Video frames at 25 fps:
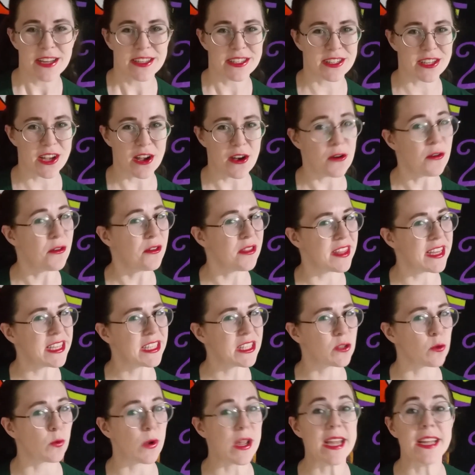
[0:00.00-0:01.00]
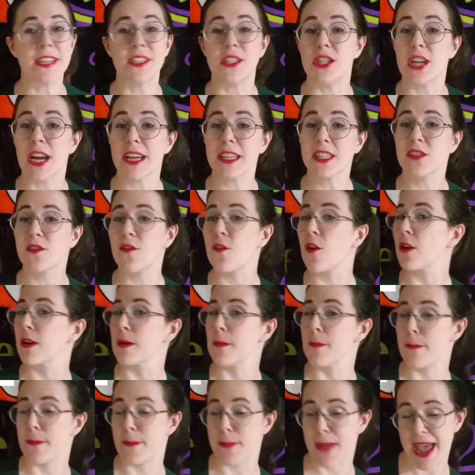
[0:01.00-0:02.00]
So this week, just
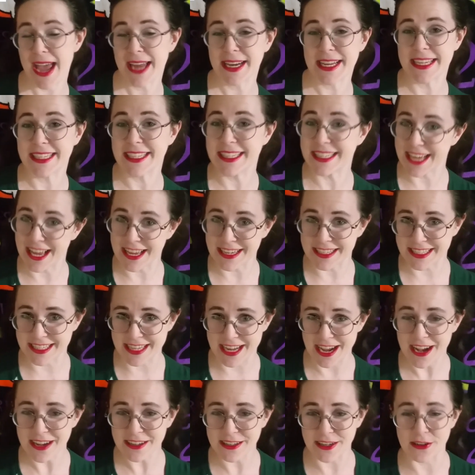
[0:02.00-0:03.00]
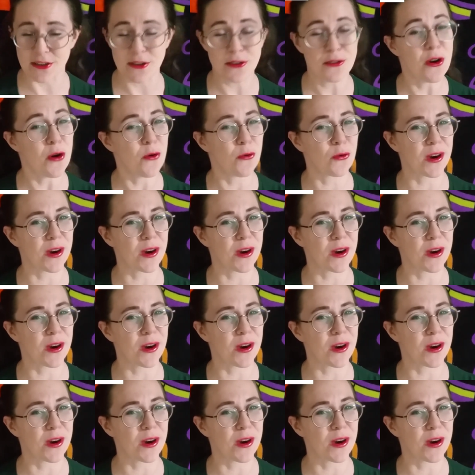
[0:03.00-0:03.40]
for Manny Santiago,